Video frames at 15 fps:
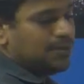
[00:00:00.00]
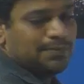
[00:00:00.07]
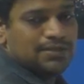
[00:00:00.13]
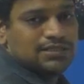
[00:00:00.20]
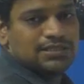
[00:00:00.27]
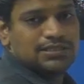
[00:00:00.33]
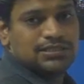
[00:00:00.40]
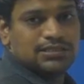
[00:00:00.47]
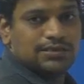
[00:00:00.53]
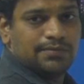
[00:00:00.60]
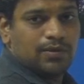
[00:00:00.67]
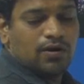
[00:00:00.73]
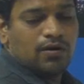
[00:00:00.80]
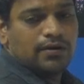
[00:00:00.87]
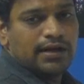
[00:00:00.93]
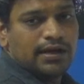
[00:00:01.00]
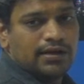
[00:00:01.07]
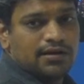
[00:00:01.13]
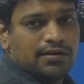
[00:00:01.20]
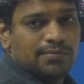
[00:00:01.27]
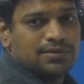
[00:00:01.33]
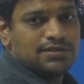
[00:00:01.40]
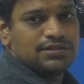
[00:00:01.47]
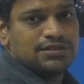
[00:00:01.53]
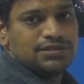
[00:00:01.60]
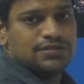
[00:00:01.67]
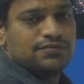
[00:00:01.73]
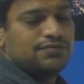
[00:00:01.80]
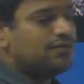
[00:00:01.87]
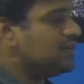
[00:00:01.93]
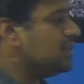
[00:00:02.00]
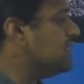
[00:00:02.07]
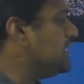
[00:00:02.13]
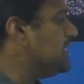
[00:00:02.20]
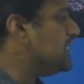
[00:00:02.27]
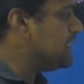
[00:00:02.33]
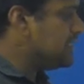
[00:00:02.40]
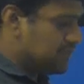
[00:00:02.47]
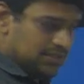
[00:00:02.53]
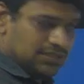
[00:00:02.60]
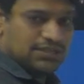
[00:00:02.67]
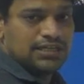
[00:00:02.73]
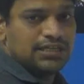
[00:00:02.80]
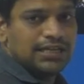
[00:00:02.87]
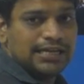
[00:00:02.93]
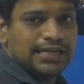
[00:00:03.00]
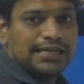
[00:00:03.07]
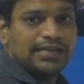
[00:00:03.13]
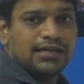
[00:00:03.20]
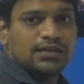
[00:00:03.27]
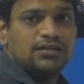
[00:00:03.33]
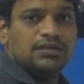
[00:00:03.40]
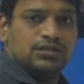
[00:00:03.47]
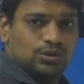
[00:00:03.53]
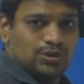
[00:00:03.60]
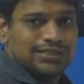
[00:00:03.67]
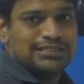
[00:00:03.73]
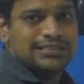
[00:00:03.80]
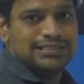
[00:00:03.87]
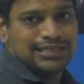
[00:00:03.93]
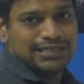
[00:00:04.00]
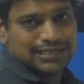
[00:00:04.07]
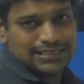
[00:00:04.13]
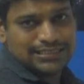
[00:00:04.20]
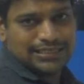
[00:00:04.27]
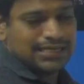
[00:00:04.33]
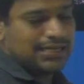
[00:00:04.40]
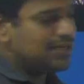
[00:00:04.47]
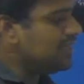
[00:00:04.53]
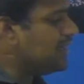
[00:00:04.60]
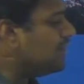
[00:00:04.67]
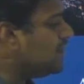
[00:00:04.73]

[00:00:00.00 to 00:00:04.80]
represents the block diagram representation for the single area. You can say it as area